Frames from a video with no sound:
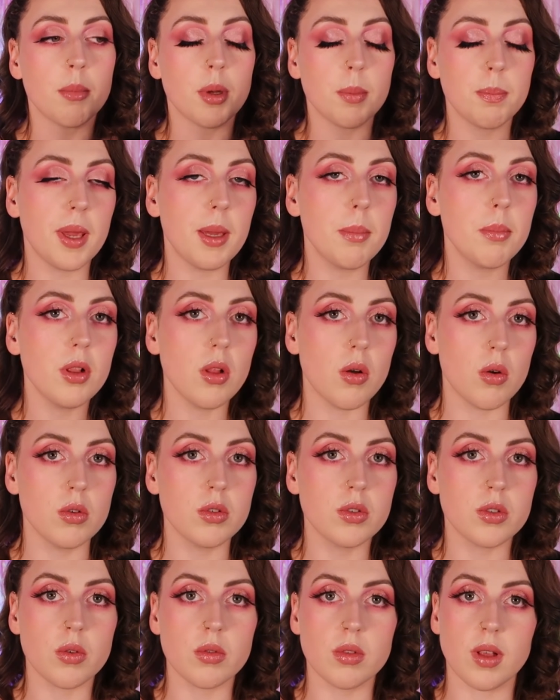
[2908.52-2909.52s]
but people
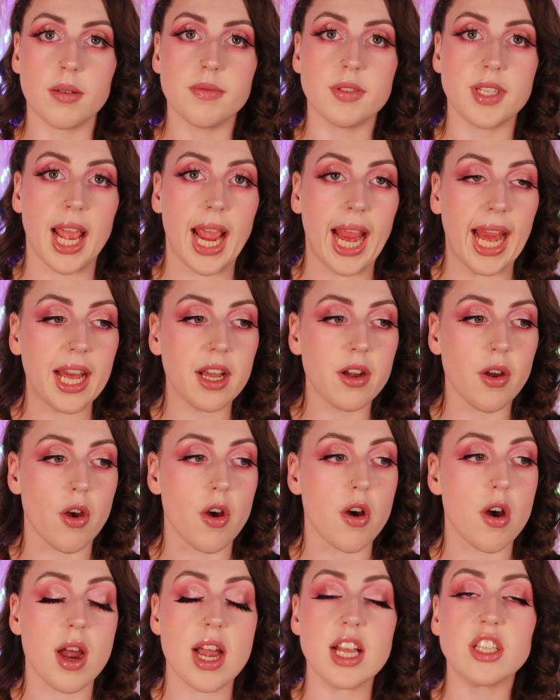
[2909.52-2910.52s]
also love to hate
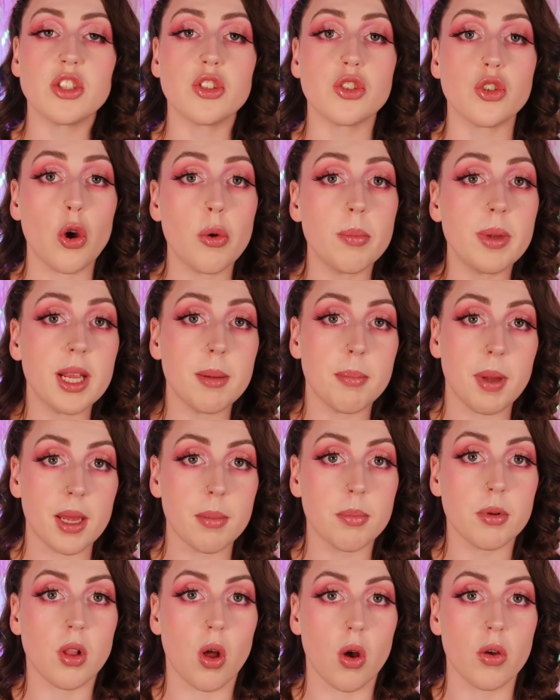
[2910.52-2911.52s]
her, and so many
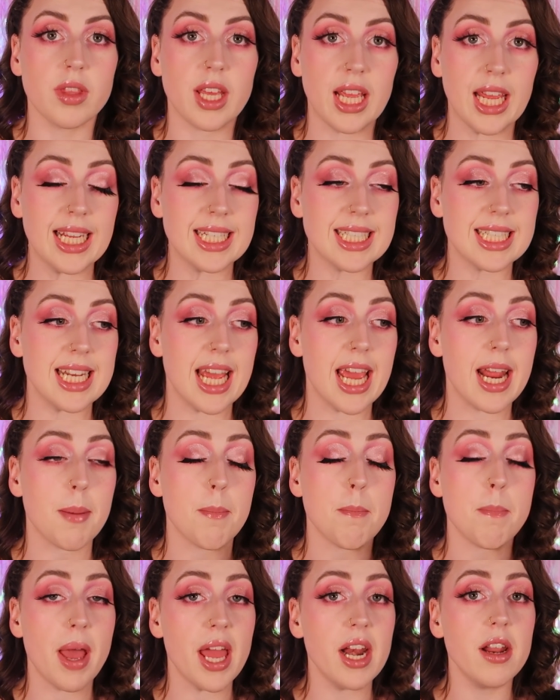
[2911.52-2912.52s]
people on the
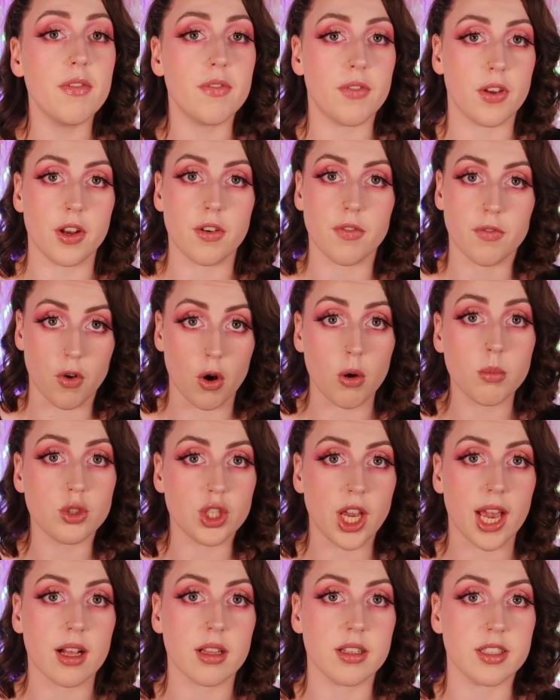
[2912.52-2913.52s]
internet benefit from
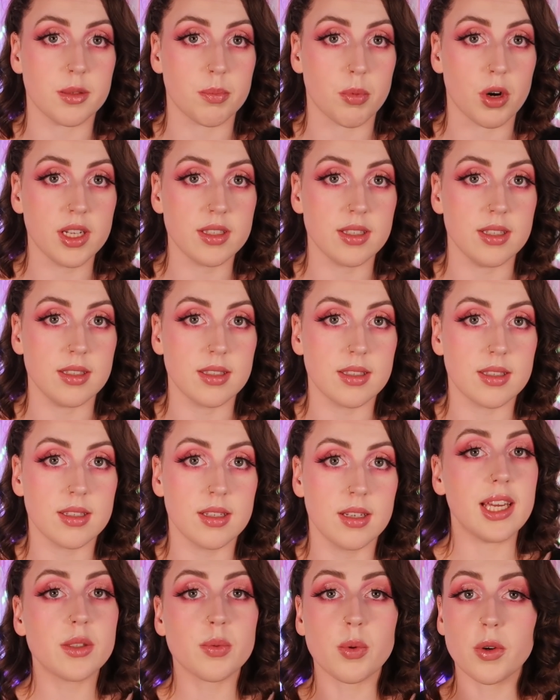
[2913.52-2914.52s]
Jacqueline's presence.
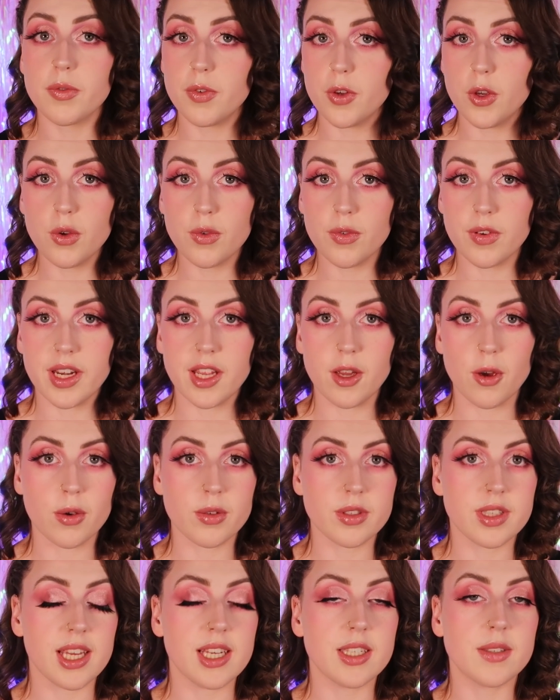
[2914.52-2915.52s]
These review
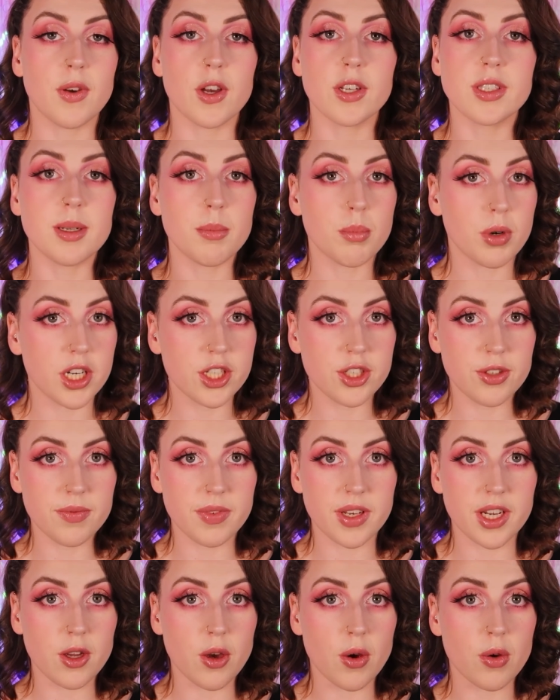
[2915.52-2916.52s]
videos, these first first impression
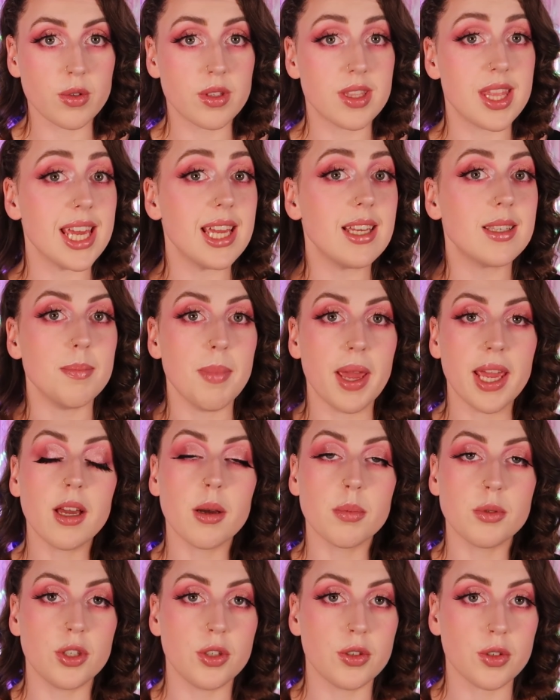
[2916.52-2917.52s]
videos, these
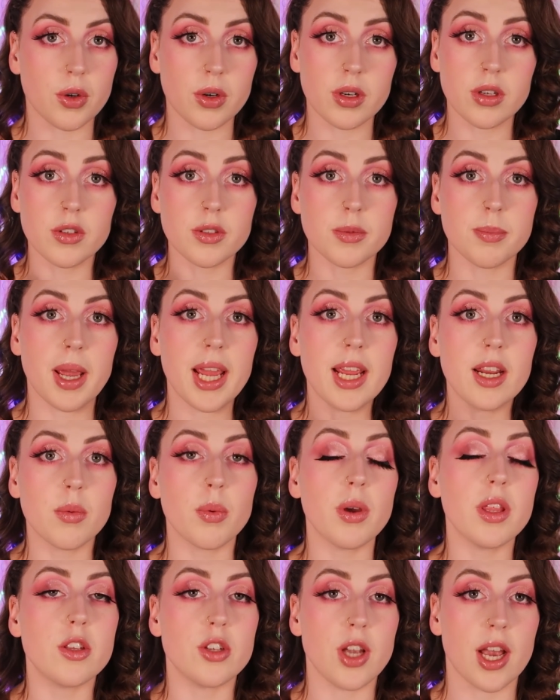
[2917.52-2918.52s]
makeup tutorials made
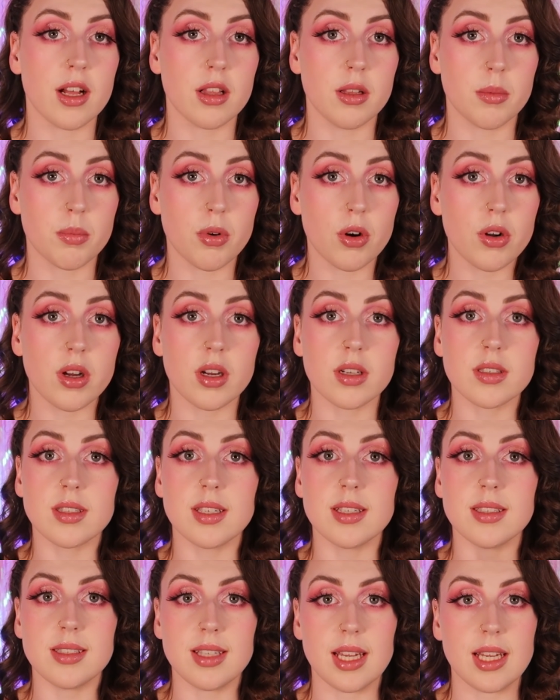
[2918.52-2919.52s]
with Jaclyn products
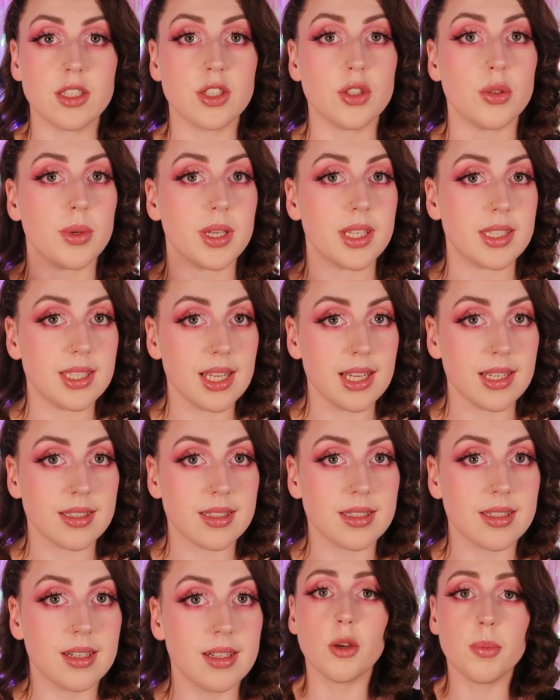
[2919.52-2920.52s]
that cease to
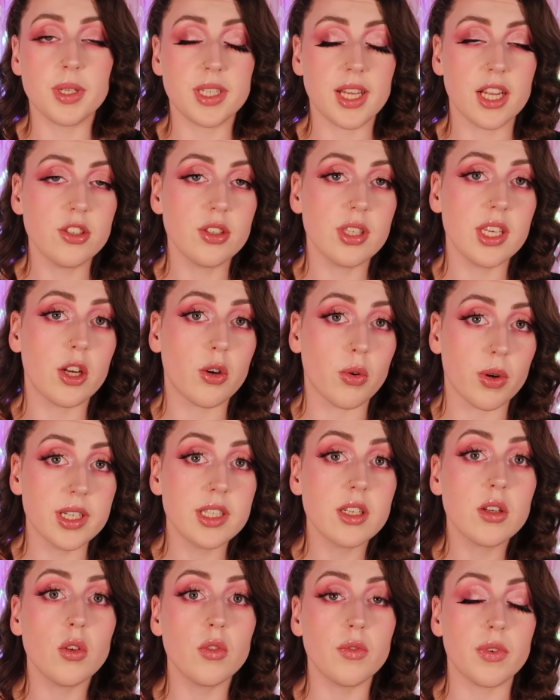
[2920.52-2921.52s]
exist. So potentially
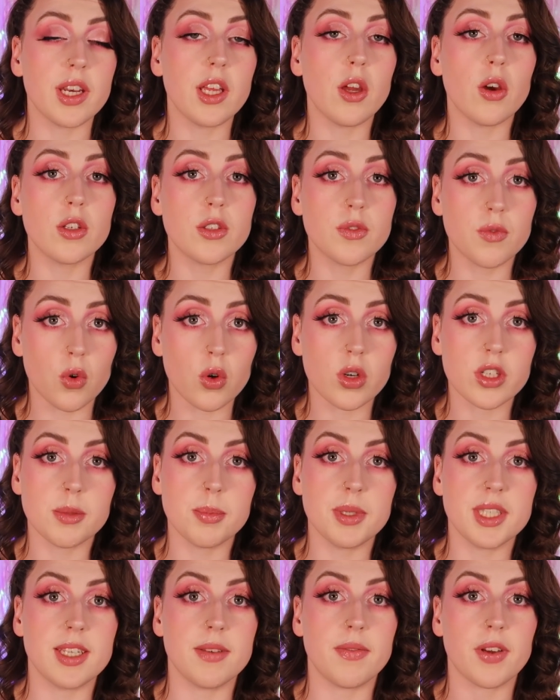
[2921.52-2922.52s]
critical videos for a
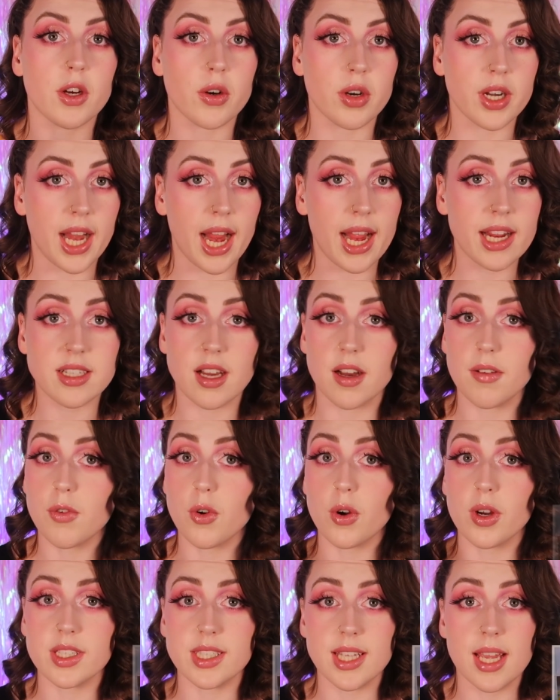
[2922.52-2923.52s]
specific creator.
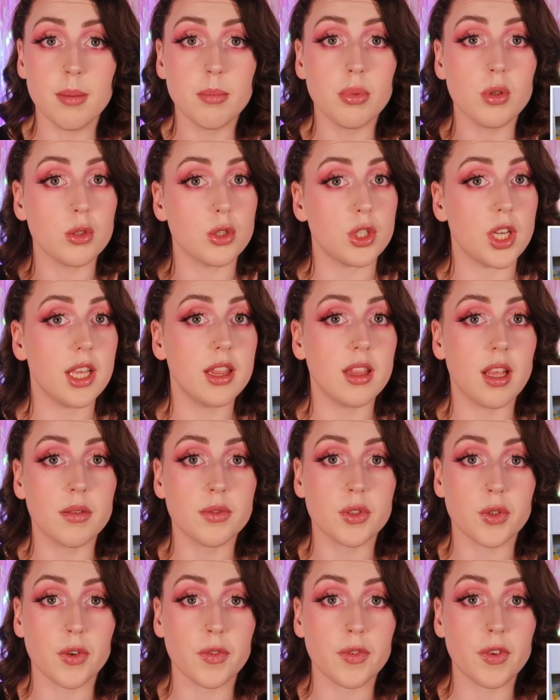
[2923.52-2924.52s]
For example, Jen
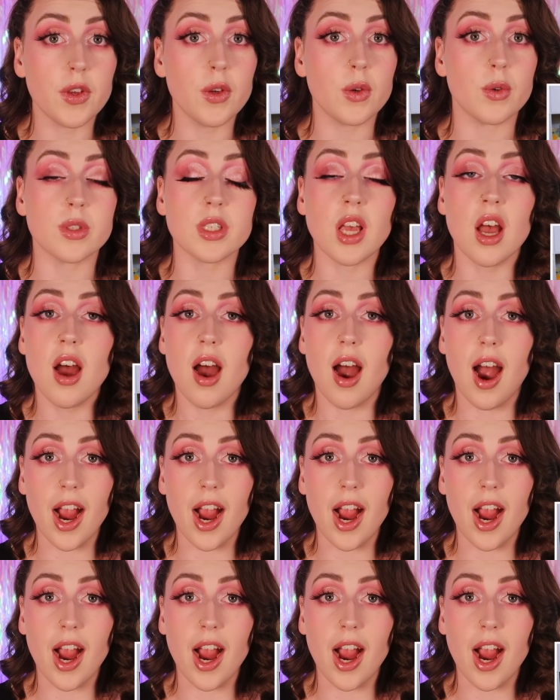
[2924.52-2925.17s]
Luv's Reviews.